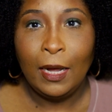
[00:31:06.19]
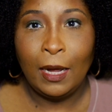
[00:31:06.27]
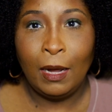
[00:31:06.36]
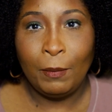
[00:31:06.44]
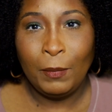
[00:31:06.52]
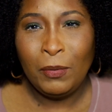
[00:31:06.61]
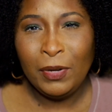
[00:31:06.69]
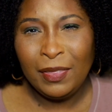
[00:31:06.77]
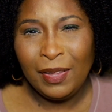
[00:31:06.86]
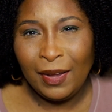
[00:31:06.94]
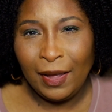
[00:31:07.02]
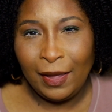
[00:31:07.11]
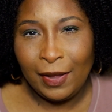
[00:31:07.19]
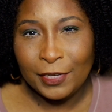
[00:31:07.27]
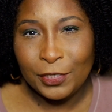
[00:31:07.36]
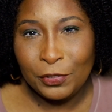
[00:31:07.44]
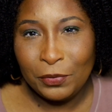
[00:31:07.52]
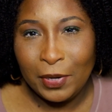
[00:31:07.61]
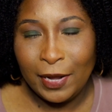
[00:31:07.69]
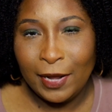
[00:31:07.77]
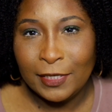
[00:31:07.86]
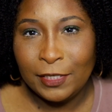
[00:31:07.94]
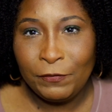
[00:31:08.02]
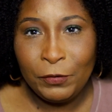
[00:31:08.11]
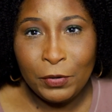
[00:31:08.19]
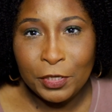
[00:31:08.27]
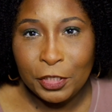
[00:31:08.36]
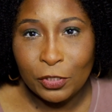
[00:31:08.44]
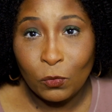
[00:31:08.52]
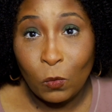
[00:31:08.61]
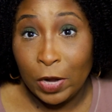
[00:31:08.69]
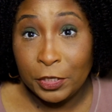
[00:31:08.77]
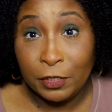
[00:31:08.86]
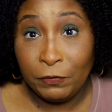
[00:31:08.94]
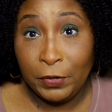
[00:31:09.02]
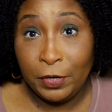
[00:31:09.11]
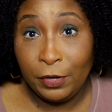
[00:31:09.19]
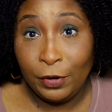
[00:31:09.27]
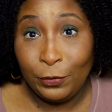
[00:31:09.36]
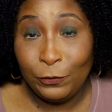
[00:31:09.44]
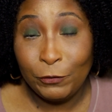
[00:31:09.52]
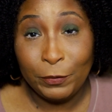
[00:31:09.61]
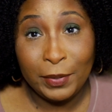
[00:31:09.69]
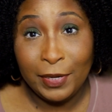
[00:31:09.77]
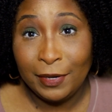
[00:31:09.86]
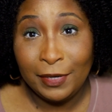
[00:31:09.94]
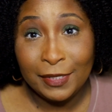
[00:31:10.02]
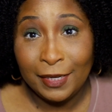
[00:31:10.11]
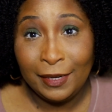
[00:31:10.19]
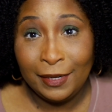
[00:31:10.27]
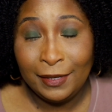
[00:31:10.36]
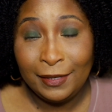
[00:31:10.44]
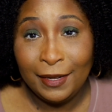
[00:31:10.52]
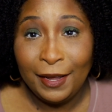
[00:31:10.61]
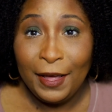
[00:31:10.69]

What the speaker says: Only thing I ask you guys, if you could just watch the video from beginning to end,